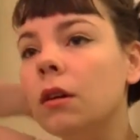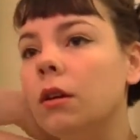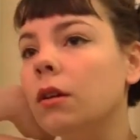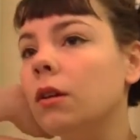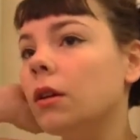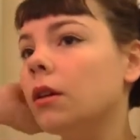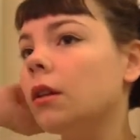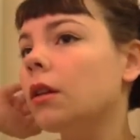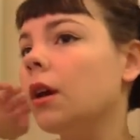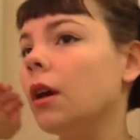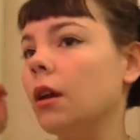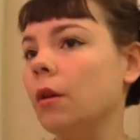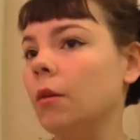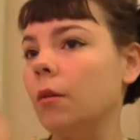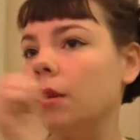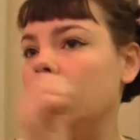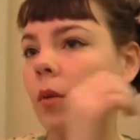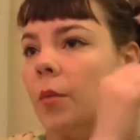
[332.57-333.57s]
You just kind
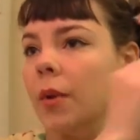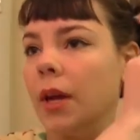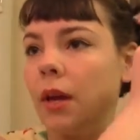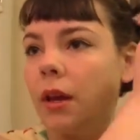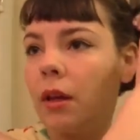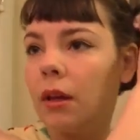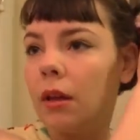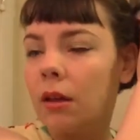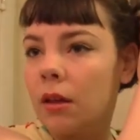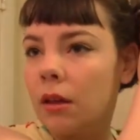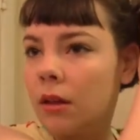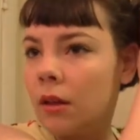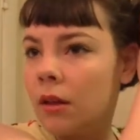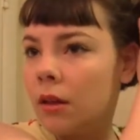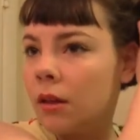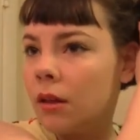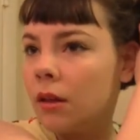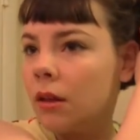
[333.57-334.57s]
of want to make
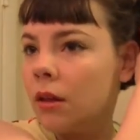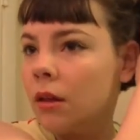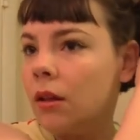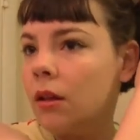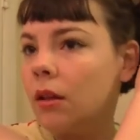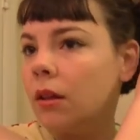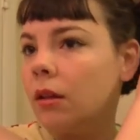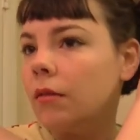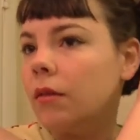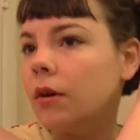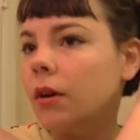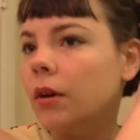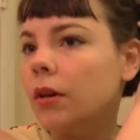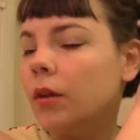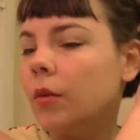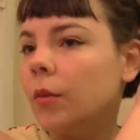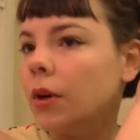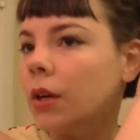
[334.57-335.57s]
the
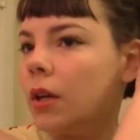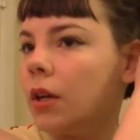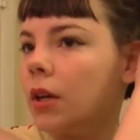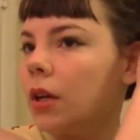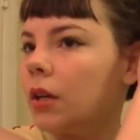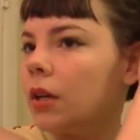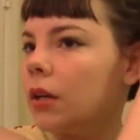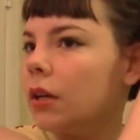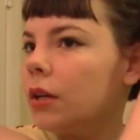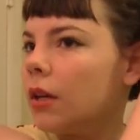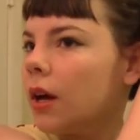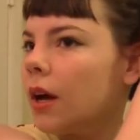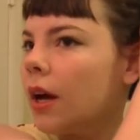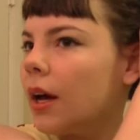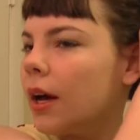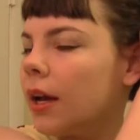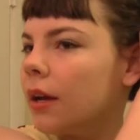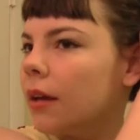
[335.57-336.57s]
volume on each
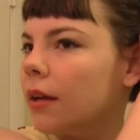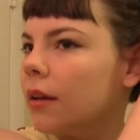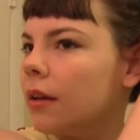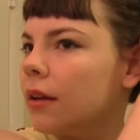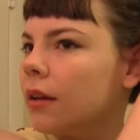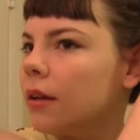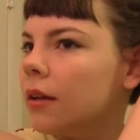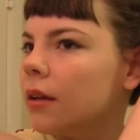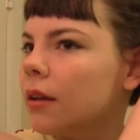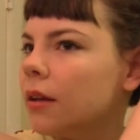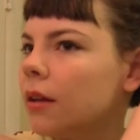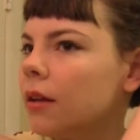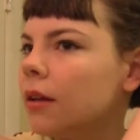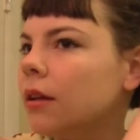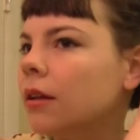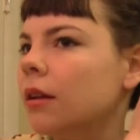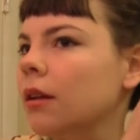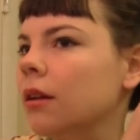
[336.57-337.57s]
side
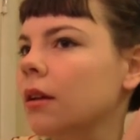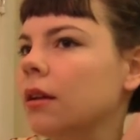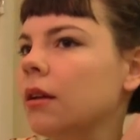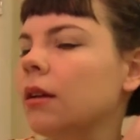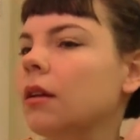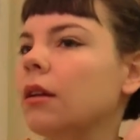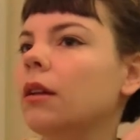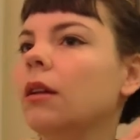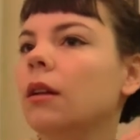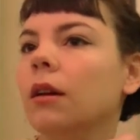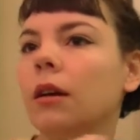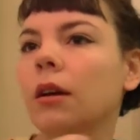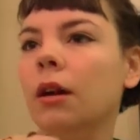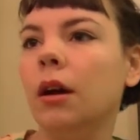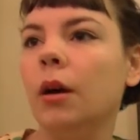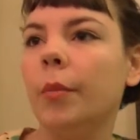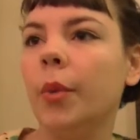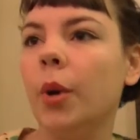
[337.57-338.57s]
look
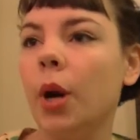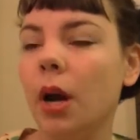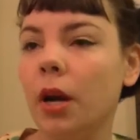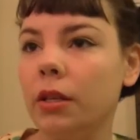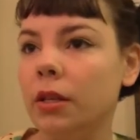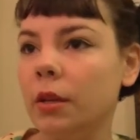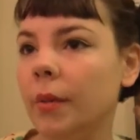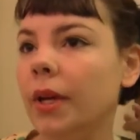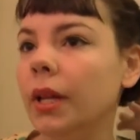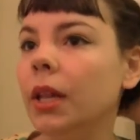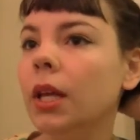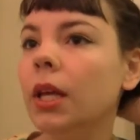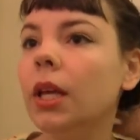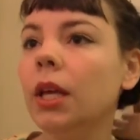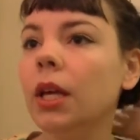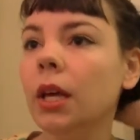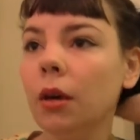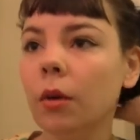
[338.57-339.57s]
approximately
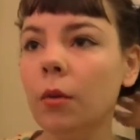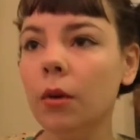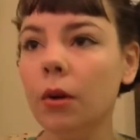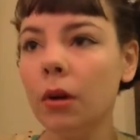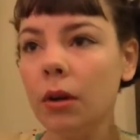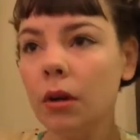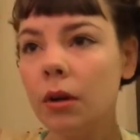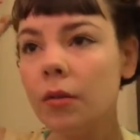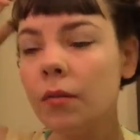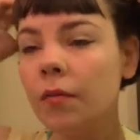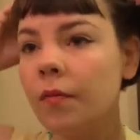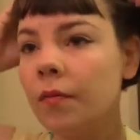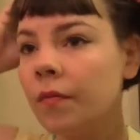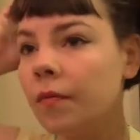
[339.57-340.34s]
equal.